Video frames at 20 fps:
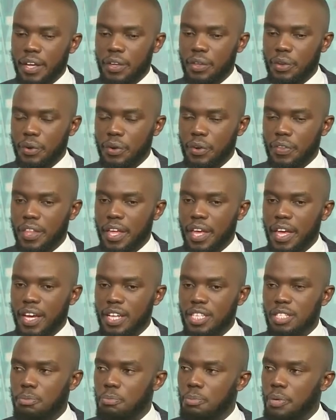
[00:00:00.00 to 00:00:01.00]
their
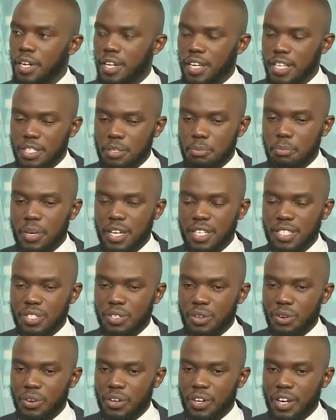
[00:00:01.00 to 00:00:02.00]
experience, based
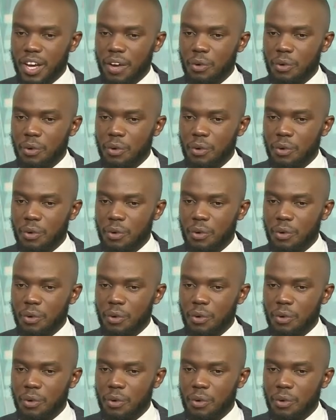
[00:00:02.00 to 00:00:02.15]
on